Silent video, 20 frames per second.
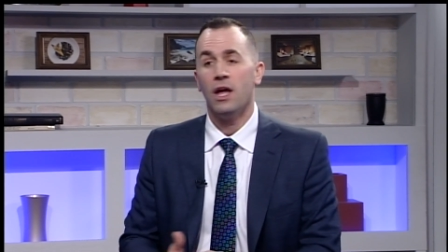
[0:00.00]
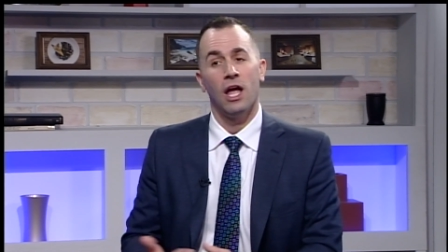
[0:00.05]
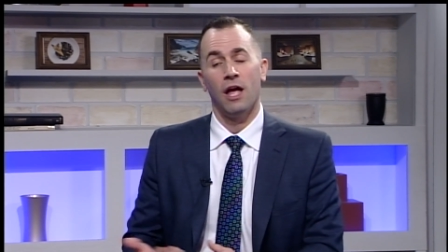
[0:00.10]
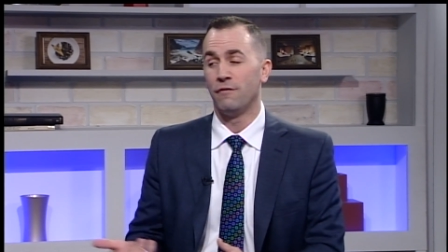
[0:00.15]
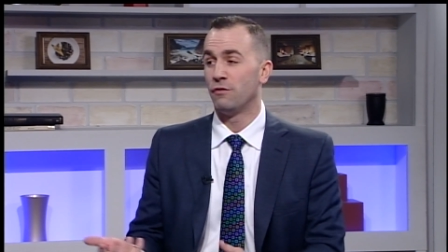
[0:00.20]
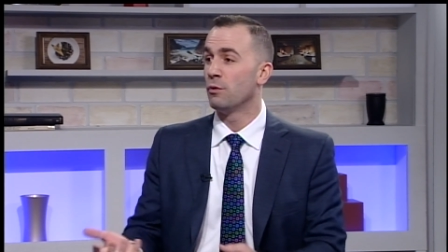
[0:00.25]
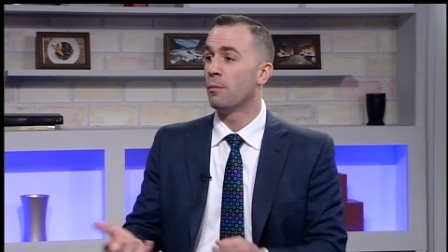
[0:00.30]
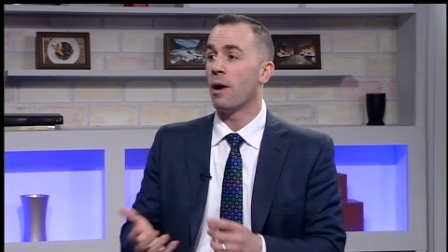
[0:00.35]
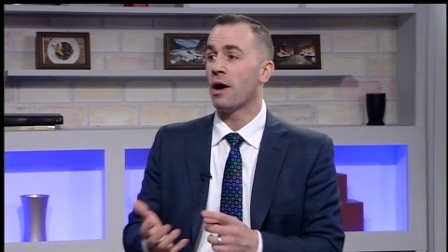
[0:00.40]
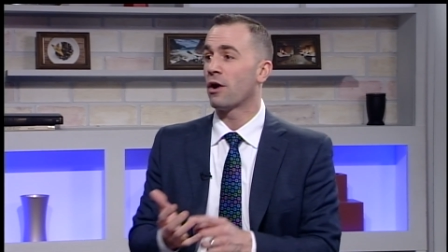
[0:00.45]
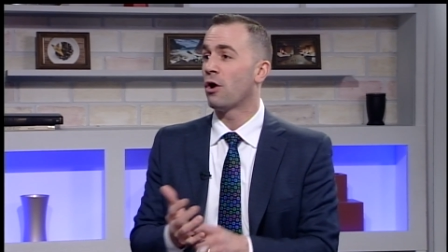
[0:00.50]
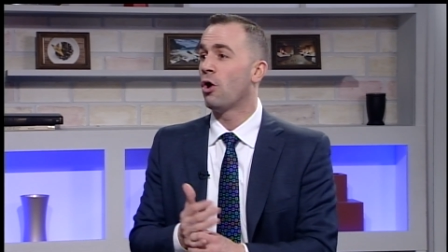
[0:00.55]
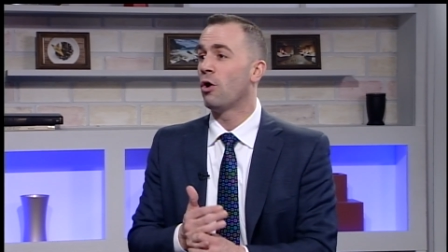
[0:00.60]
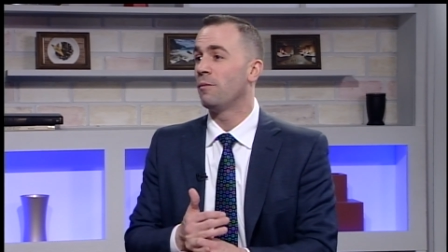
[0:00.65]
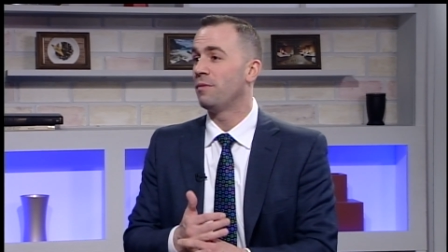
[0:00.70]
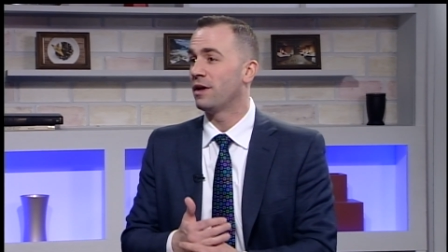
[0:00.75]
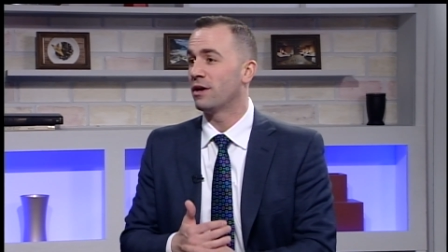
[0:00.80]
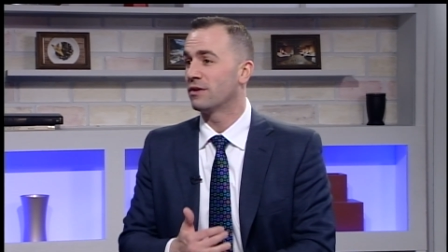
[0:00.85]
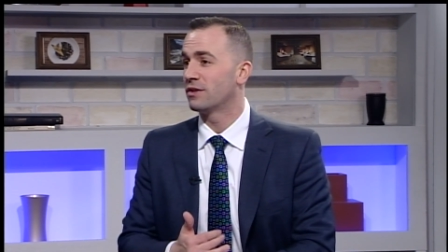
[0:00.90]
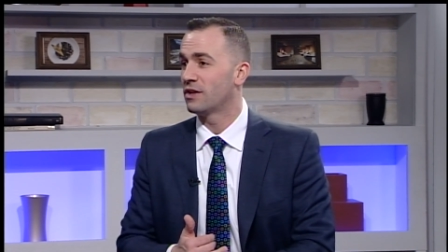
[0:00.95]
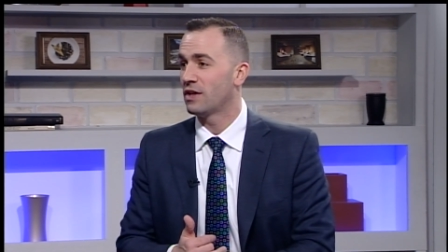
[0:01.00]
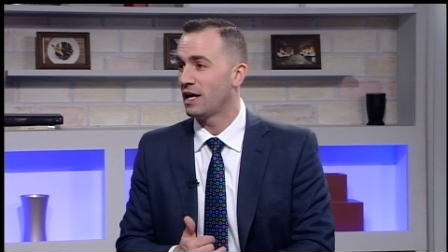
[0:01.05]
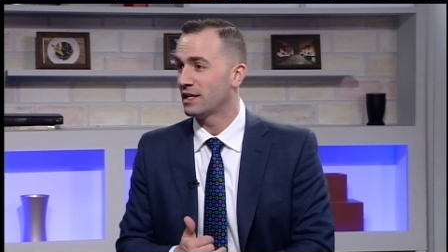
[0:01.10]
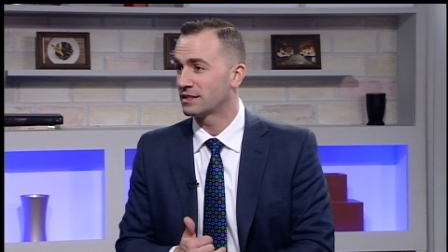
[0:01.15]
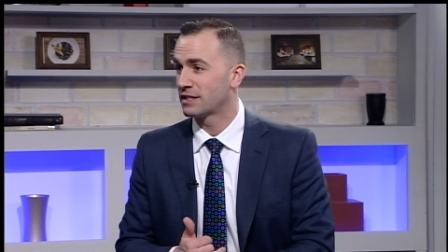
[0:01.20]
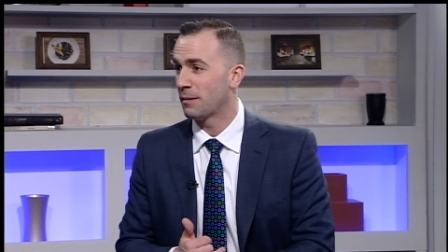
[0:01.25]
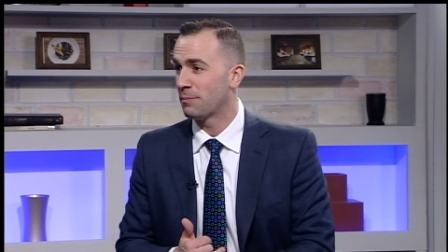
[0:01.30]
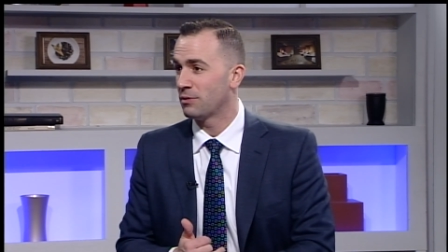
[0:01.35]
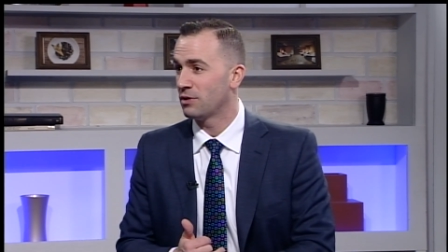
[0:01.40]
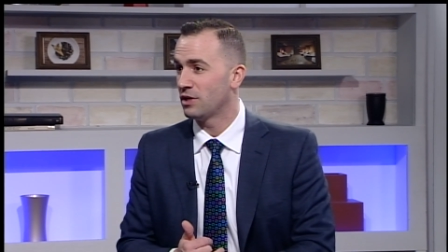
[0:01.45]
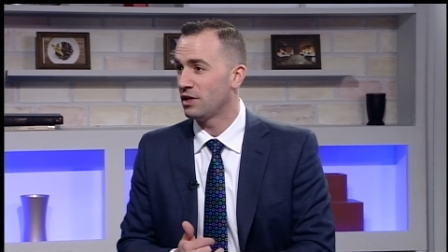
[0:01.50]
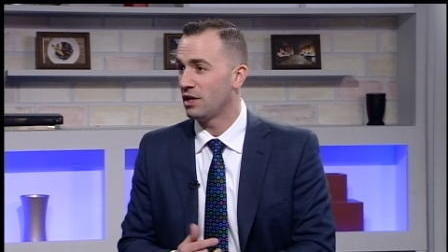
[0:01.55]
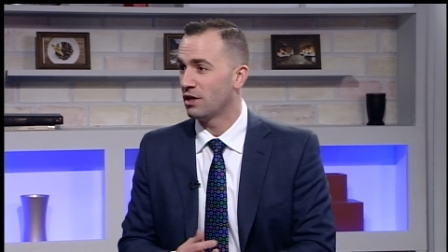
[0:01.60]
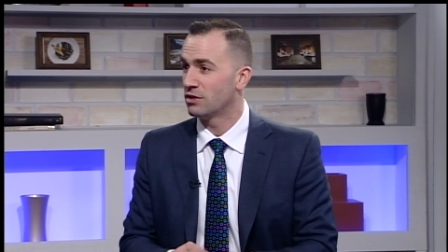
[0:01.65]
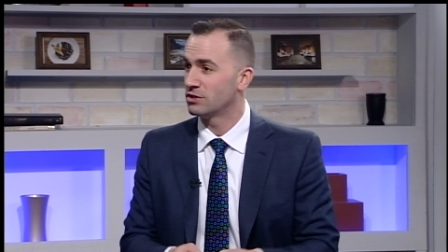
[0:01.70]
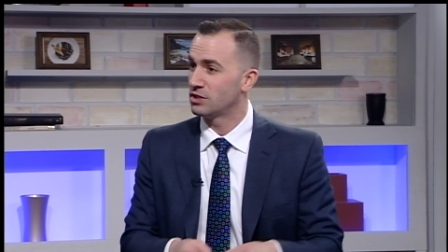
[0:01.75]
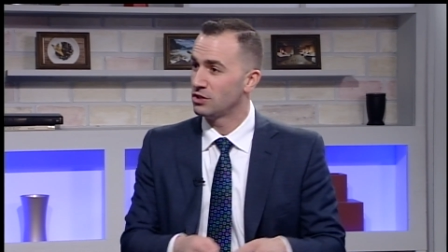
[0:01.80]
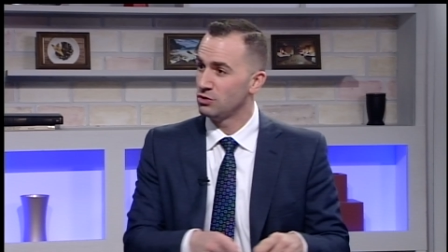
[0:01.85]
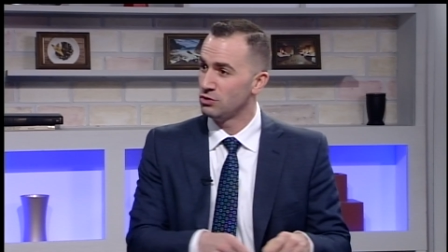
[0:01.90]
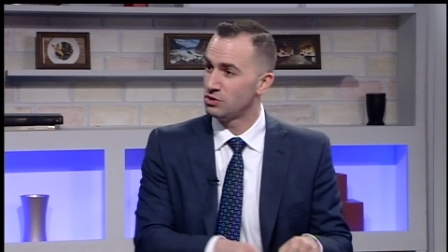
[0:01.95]
If you bought a home there in the last couple of
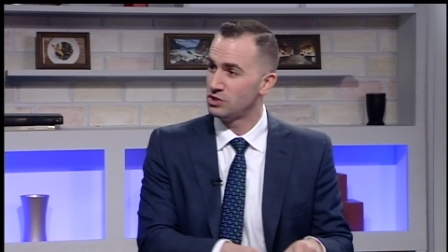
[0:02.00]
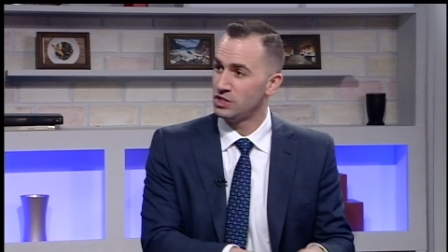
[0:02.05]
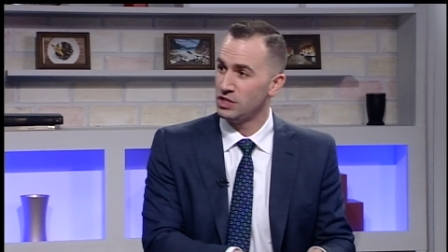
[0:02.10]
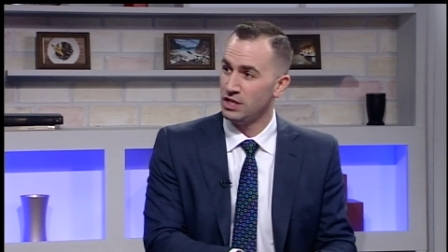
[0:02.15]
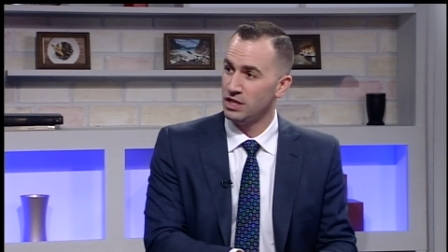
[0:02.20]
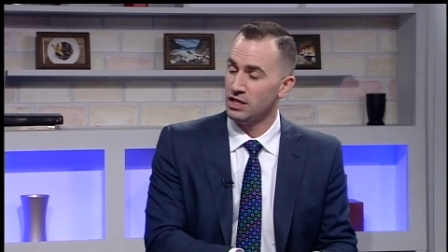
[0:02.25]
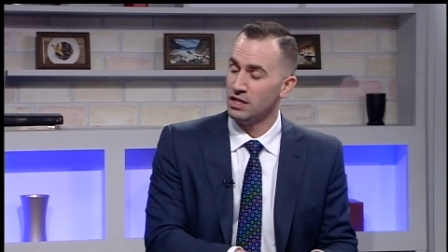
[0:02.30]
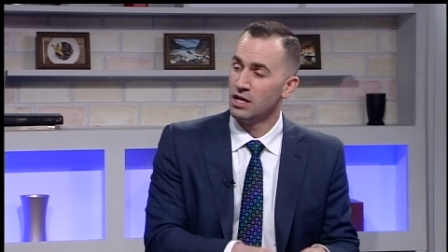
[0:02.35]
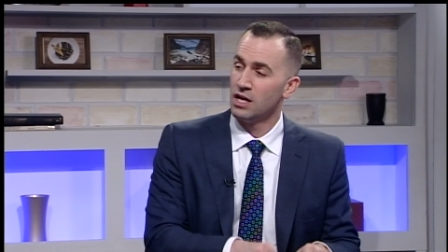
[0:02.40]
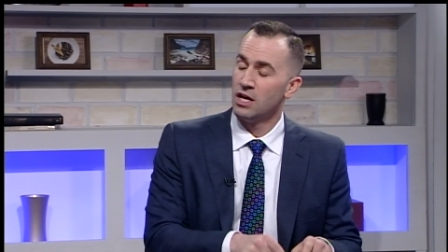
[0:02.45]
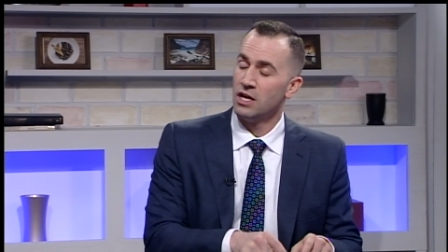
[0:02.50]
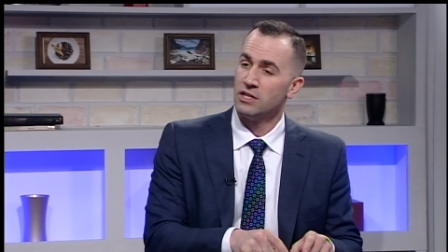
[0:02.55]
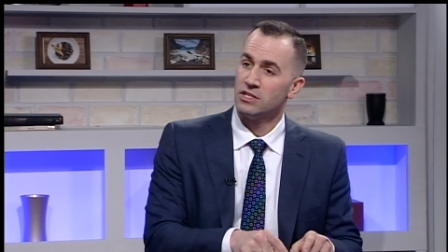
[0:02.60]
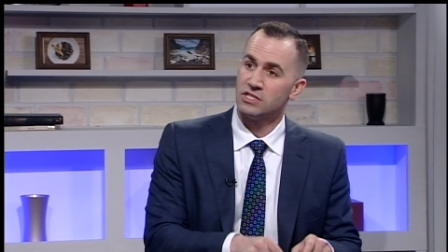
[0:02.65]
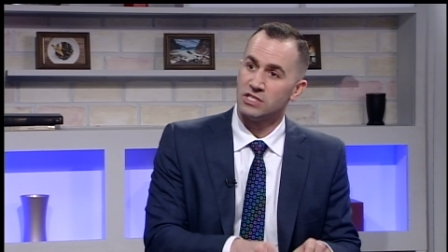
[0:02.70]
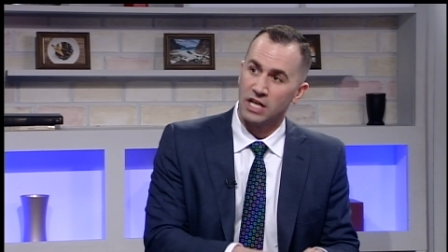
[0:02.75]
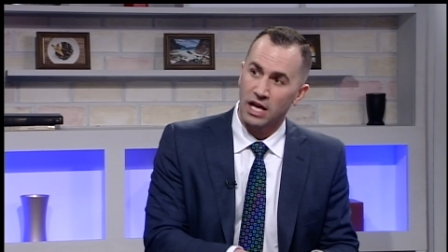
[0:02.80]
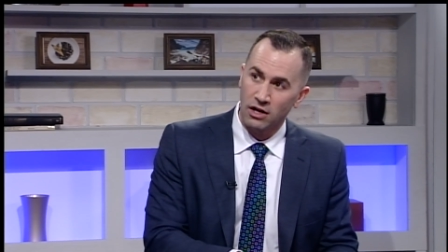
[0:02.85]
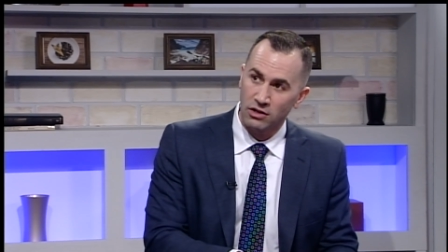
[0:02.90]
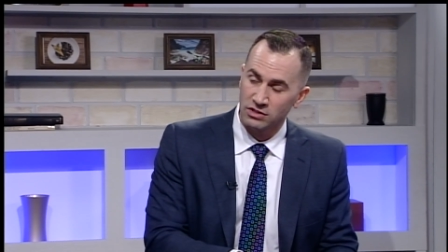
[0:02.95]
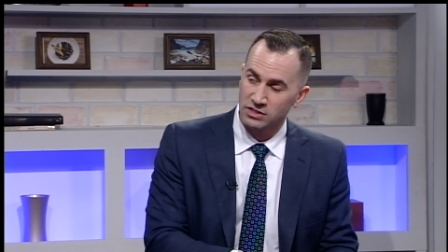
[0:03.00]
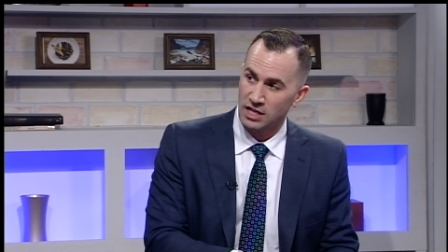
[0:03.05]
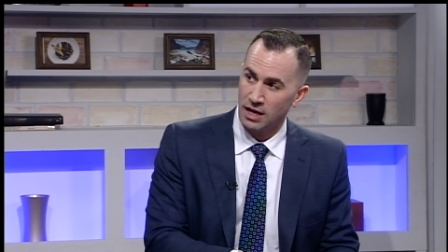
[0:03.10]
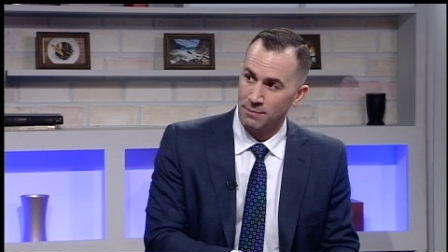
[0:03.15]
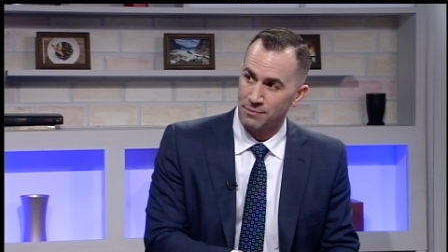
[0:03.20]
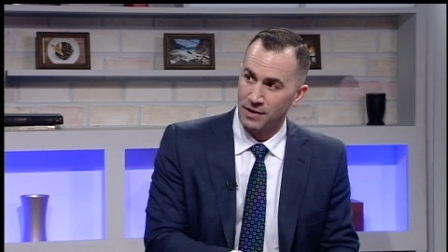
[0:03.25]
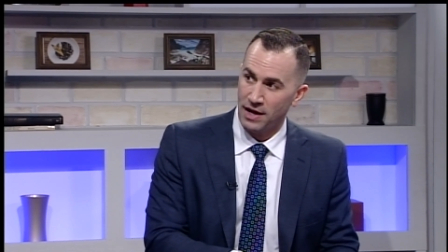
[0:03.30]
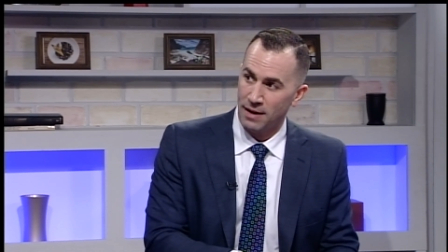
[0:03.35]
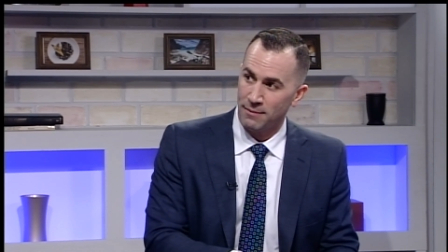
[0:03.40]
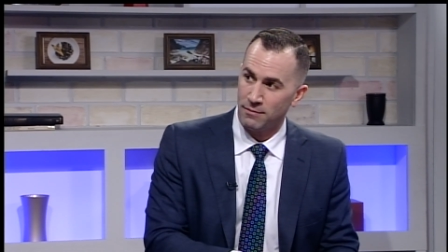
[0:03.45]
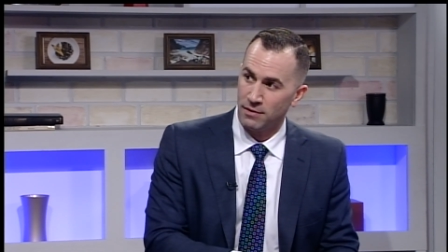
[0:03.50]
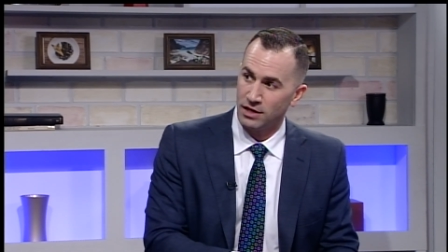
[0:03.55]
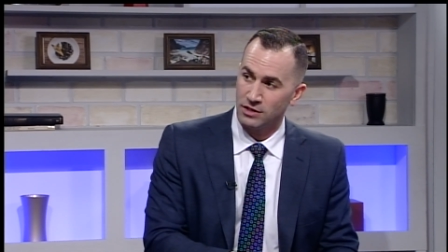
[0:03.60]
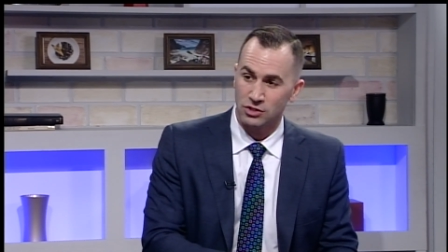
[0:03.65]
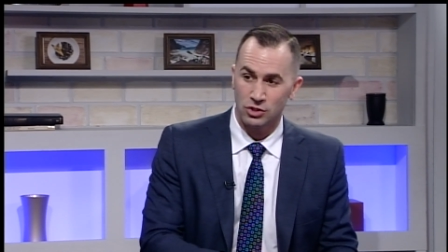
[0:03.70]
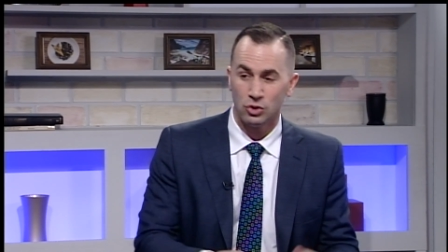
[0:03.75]
years and you see sales up that much,